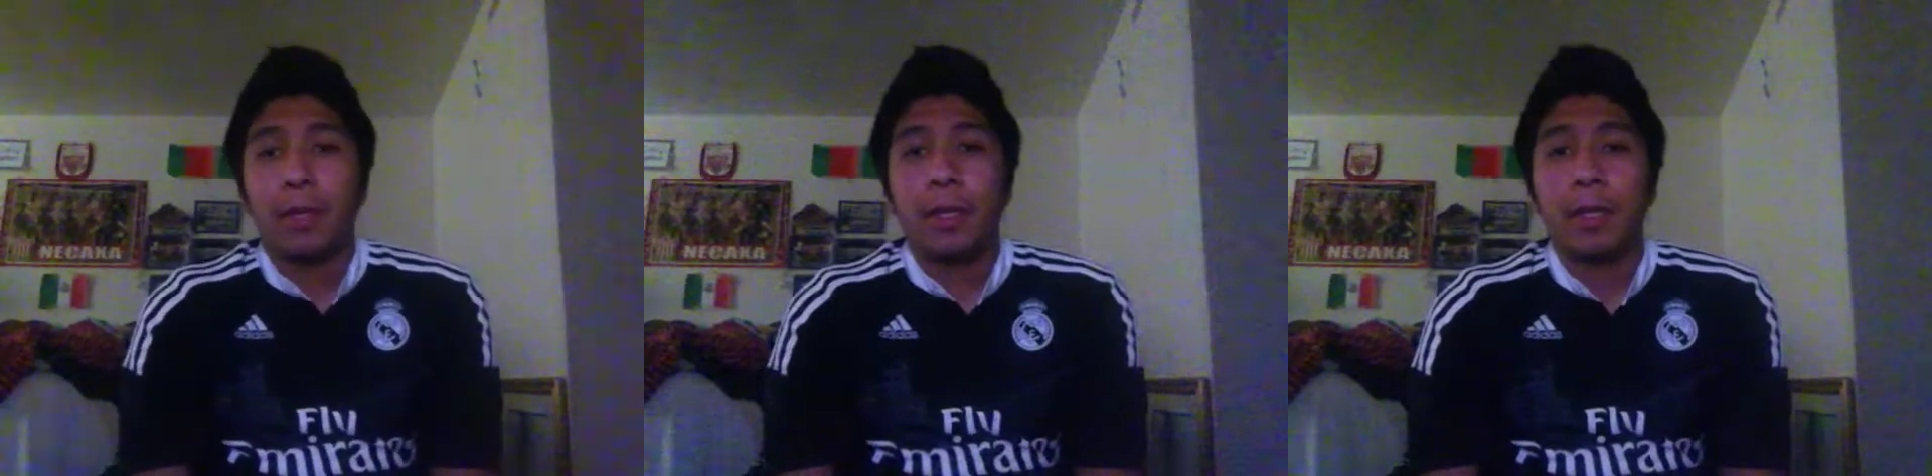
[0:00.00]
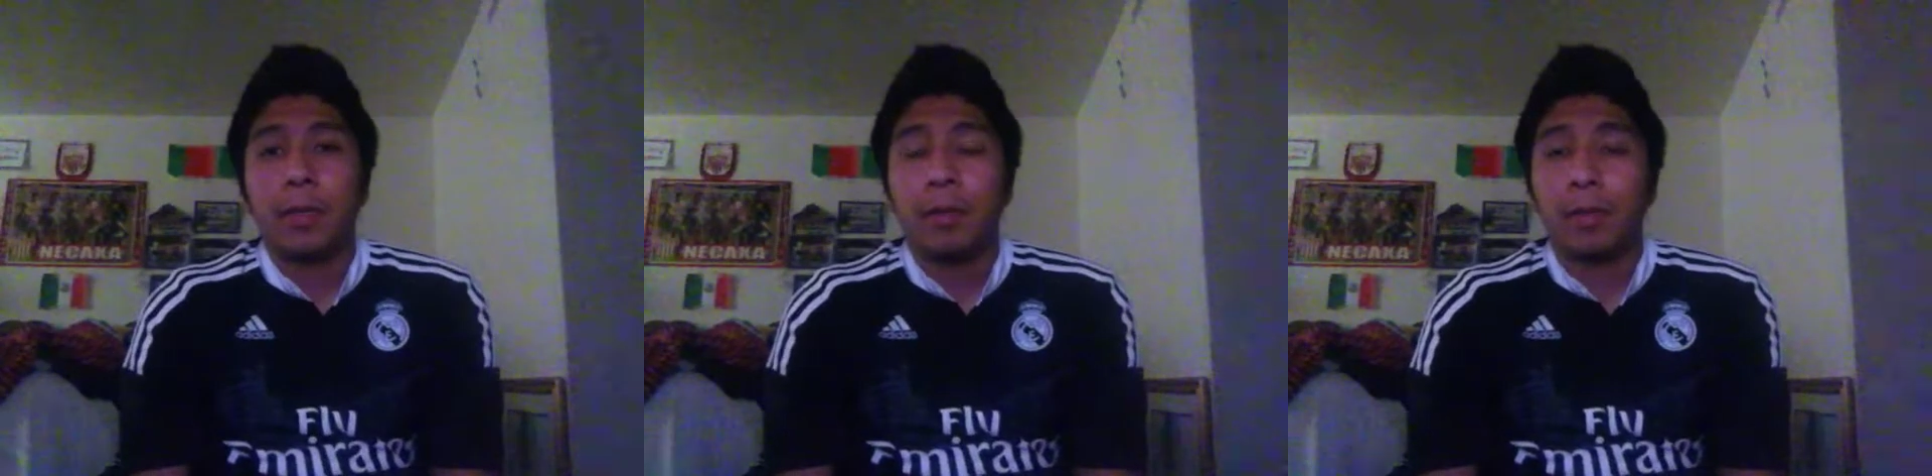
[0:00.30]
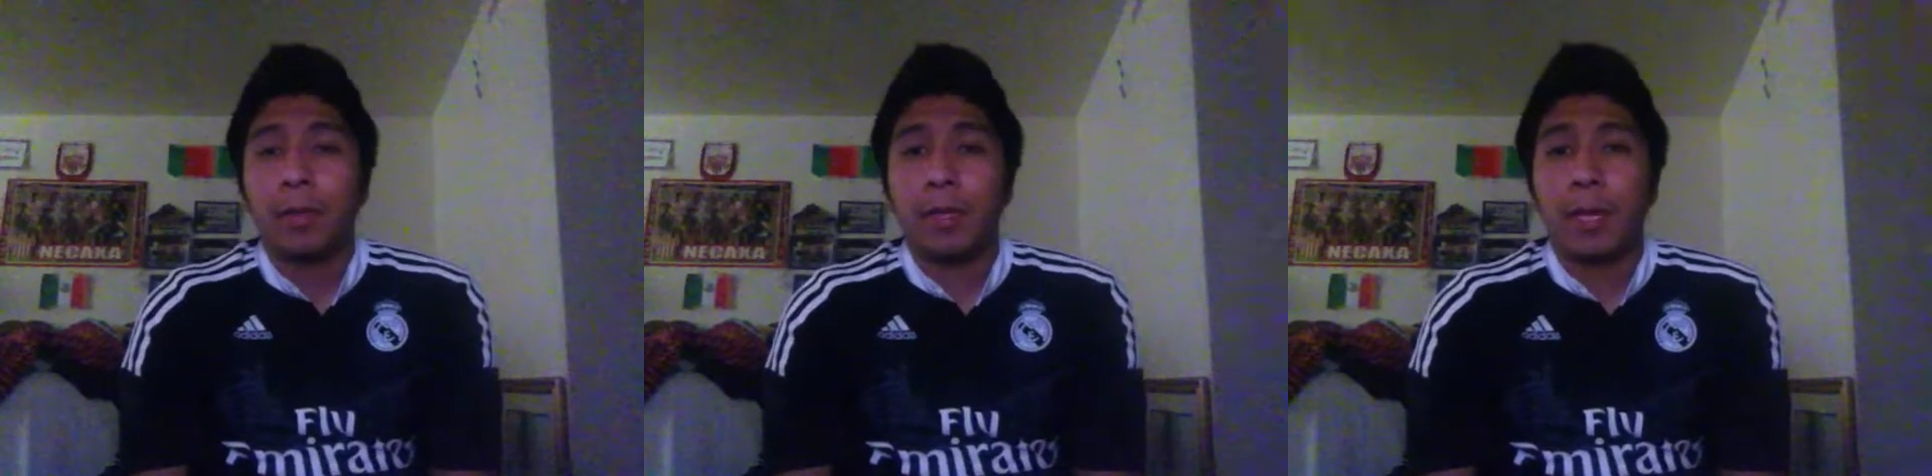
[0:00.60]
he didn't look
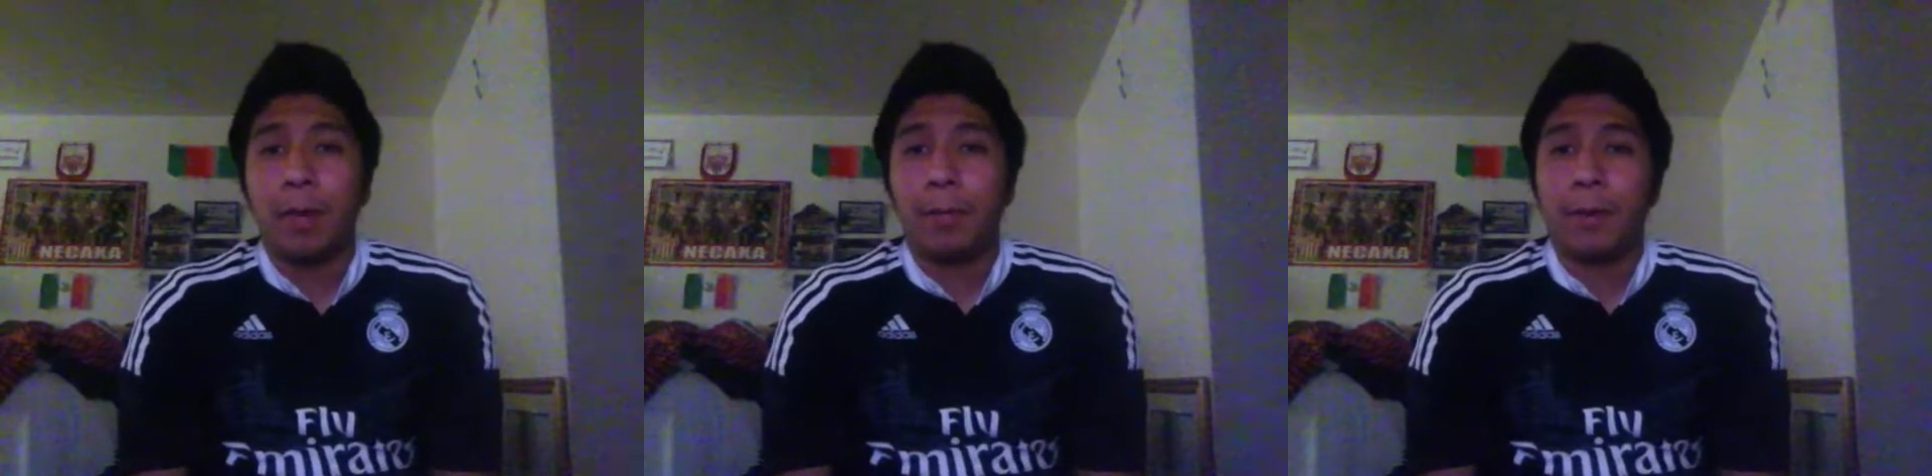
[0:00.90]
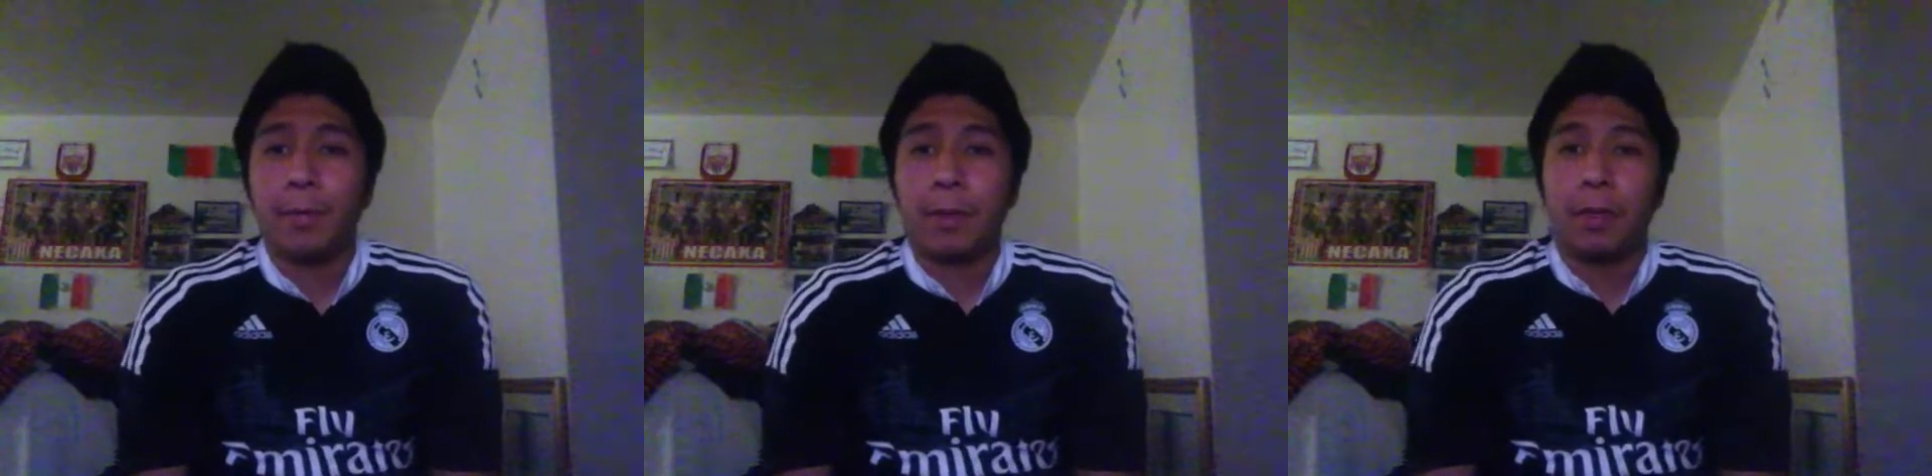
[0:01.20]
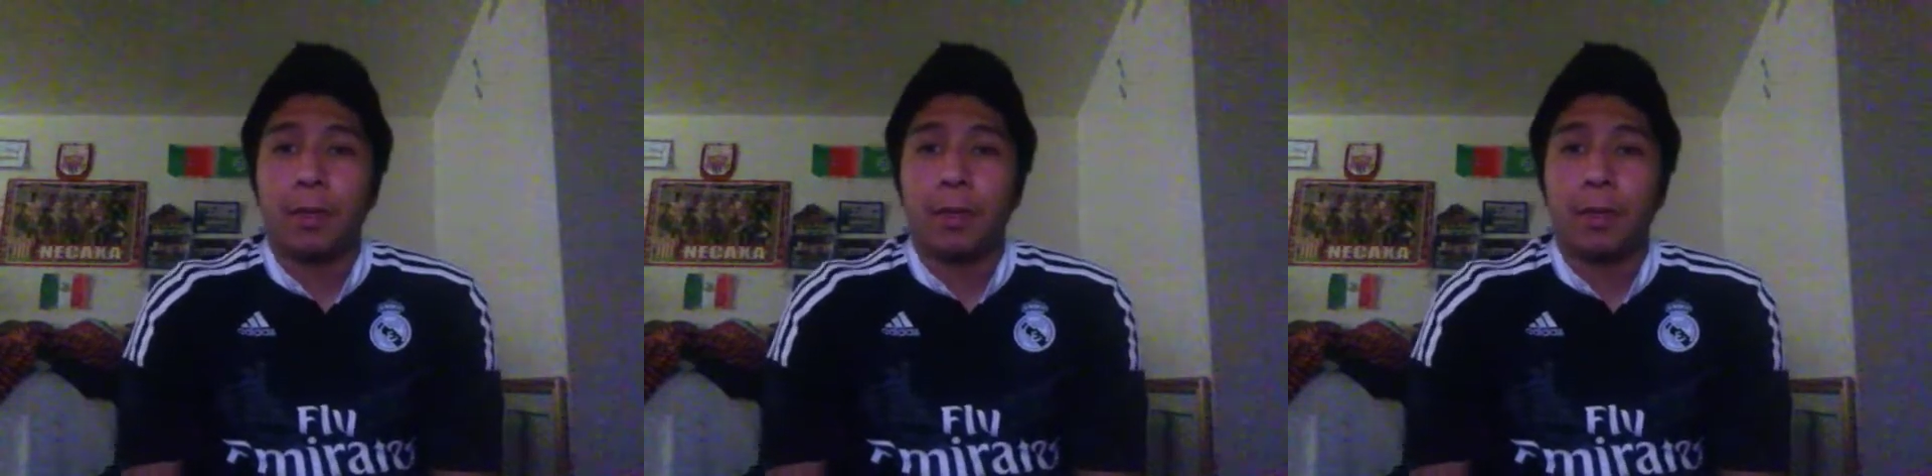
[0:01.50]
really happy about